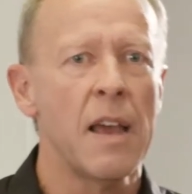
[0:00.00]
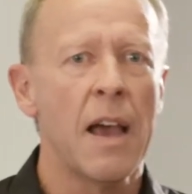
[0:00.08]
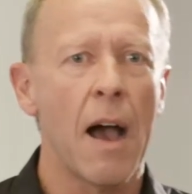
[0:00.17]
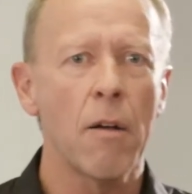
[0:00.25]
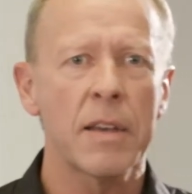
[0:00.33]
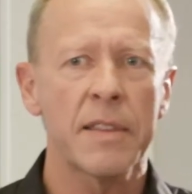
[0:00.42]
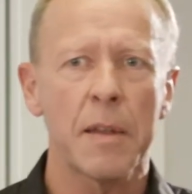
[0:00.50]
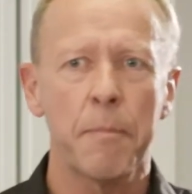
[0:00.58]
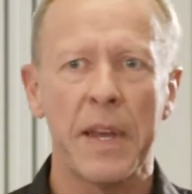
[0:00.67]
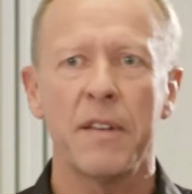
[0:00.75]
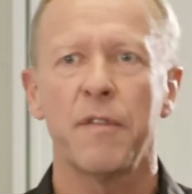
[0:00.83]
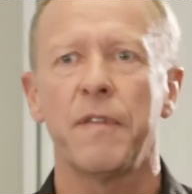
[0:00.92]
How can that
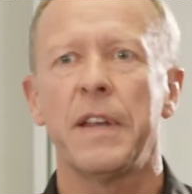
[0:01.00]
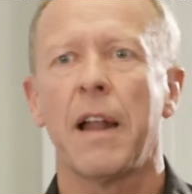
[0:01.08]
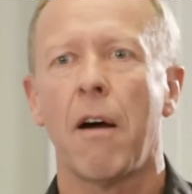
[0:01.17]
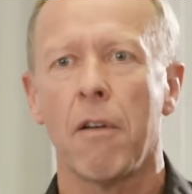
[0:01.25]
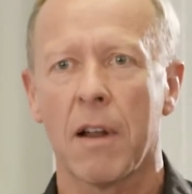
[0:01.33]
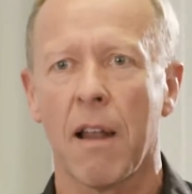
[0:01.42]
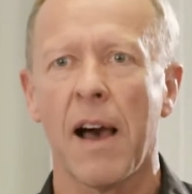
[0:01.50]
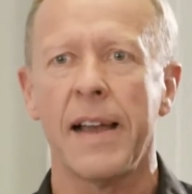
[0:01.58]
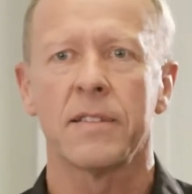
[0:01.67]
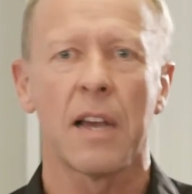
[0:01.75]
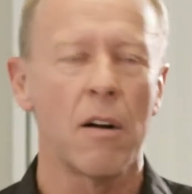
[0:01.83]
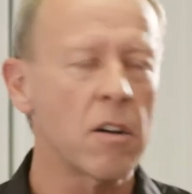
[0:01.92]
benefit our
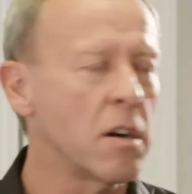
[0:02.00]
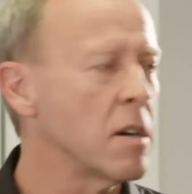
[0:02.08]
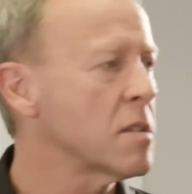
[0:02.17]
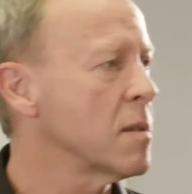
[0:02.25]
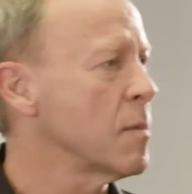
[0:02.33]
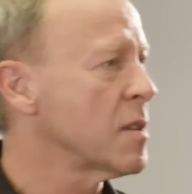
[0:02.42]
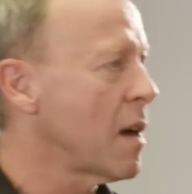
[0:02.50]
clients, our customers,